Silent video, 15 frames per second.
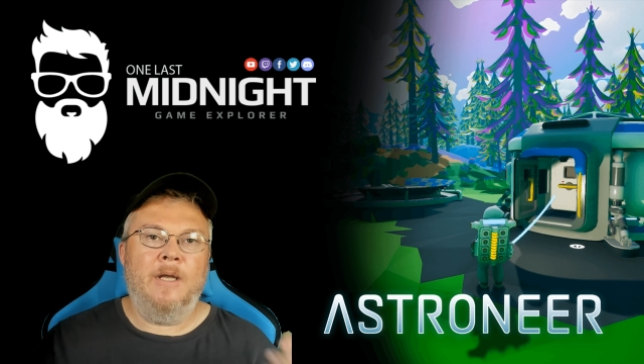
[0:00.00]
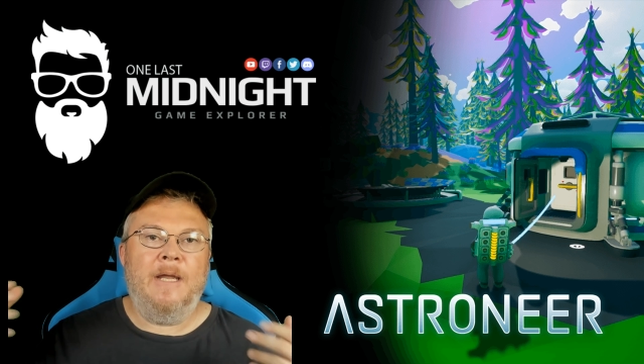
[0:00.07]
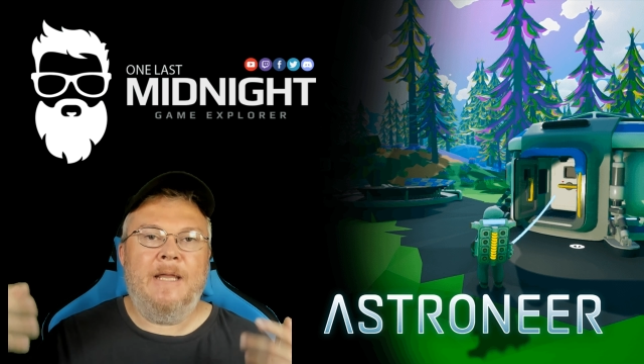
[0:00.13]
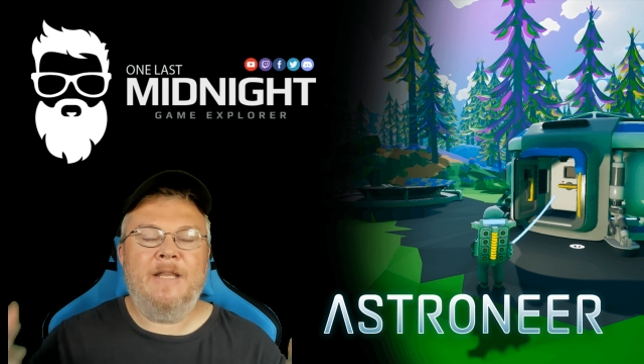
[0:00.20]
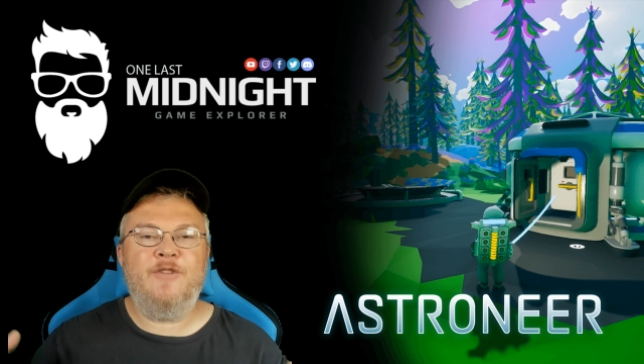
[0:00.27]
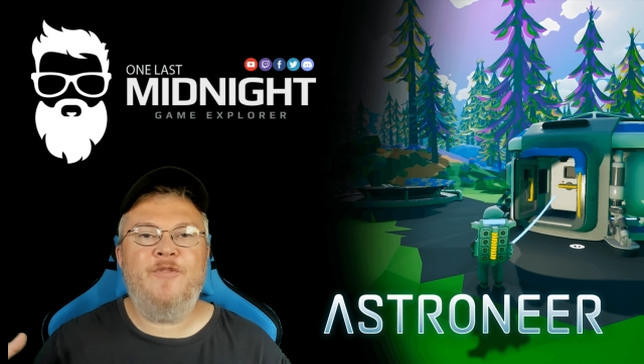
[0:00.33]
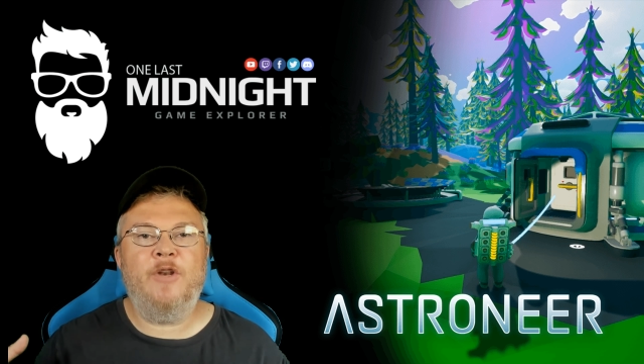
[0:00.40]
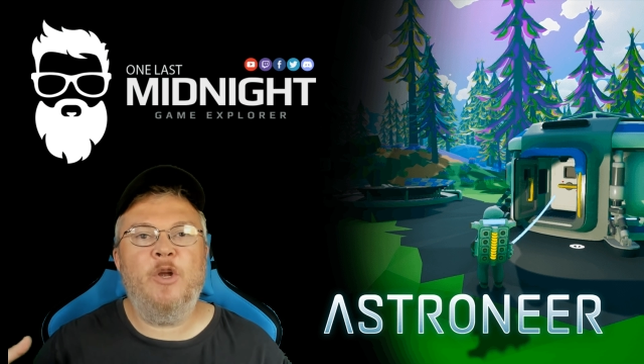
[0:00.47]

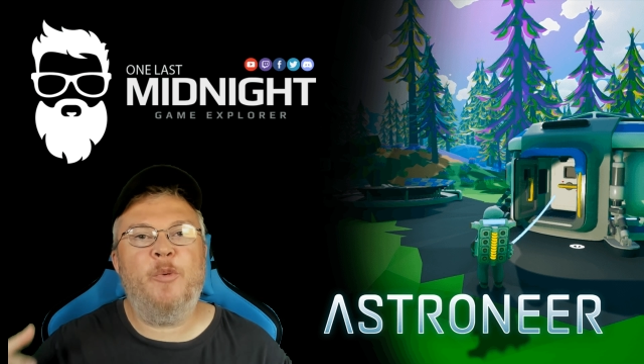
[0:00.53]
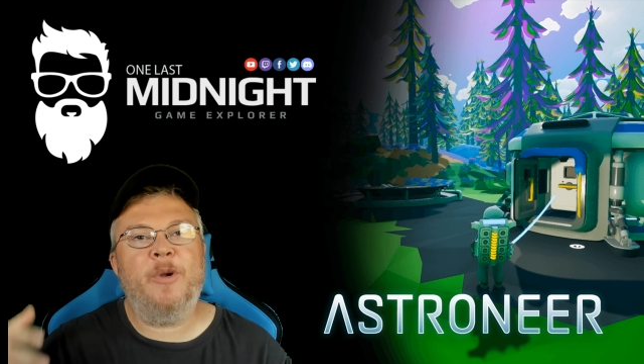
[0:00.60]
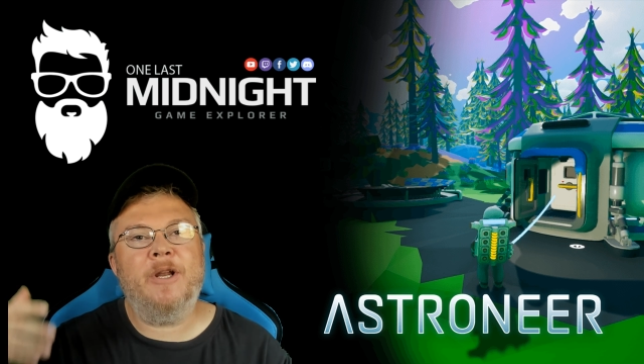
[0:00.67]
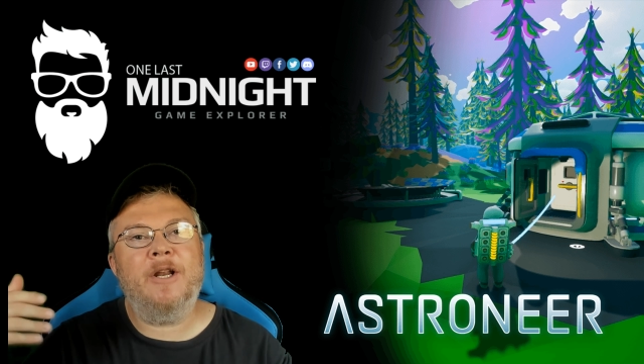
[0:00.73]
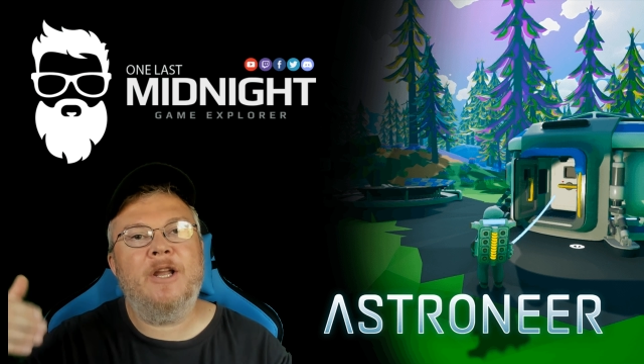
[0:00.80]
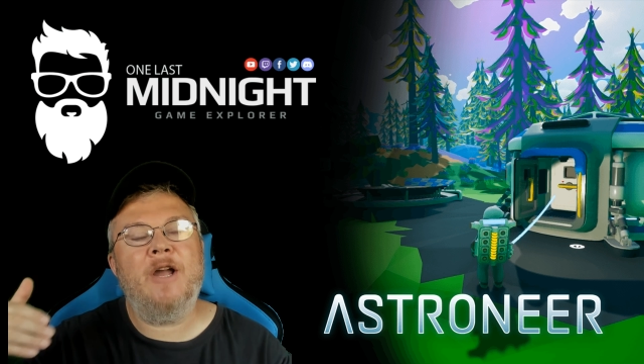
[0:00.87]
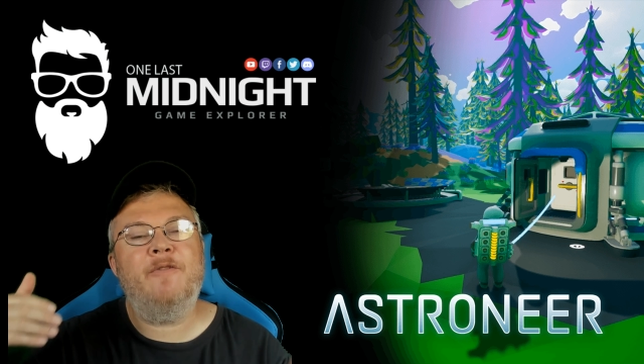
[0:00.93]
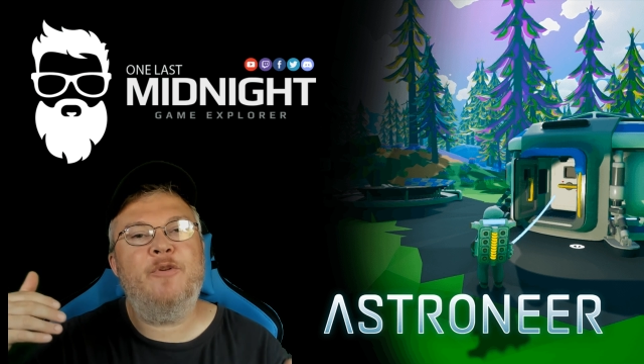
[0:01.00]
In this video, we're
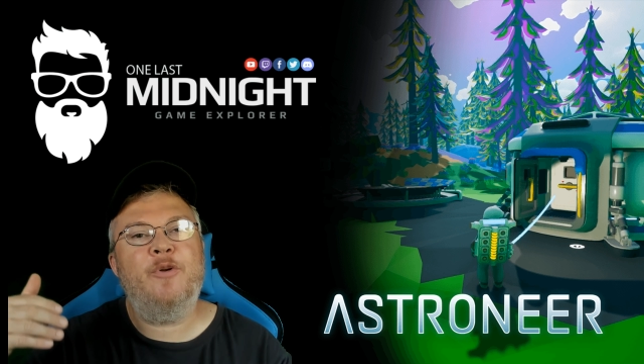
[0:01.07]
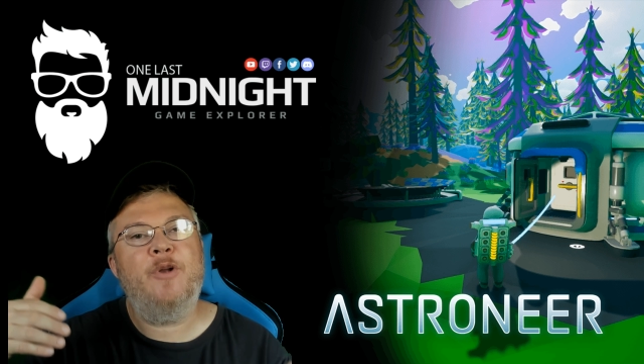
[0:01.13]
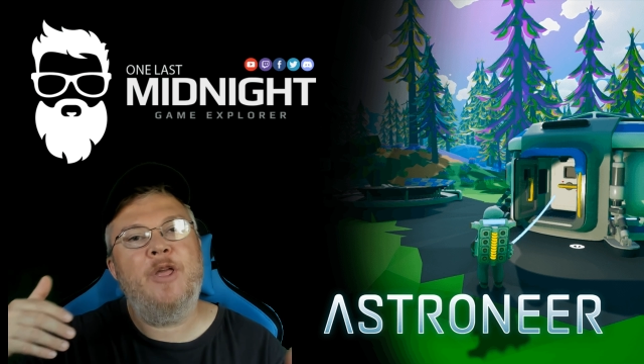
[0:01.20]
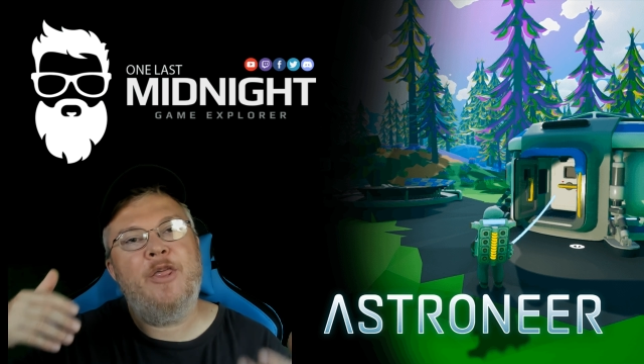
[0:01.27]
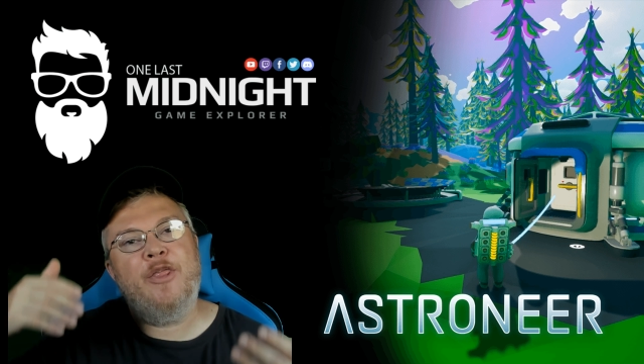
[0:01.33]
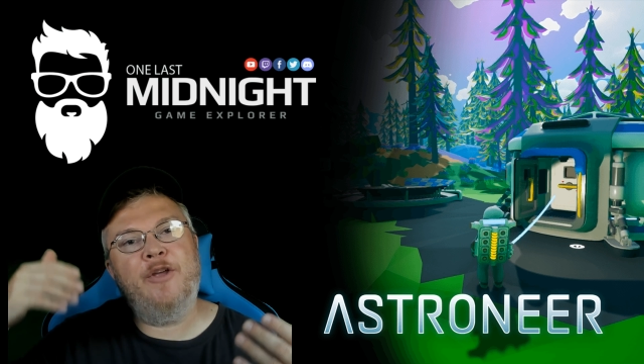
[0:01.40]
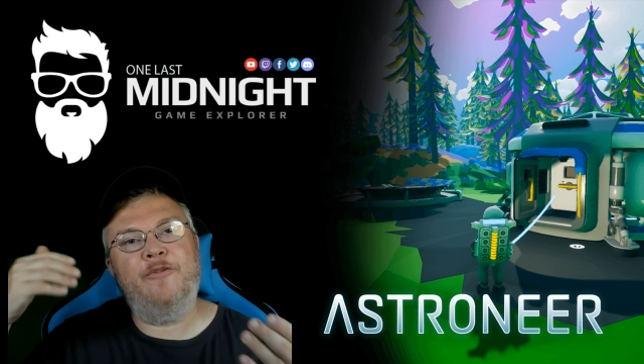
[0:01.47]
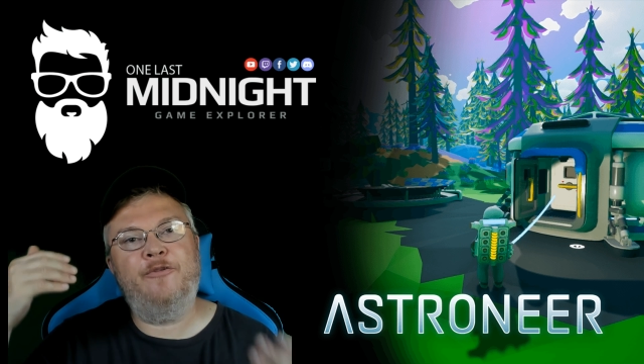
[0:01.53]
going to cover
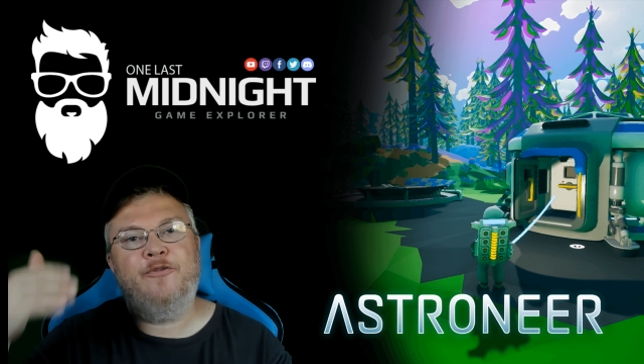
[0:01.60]
the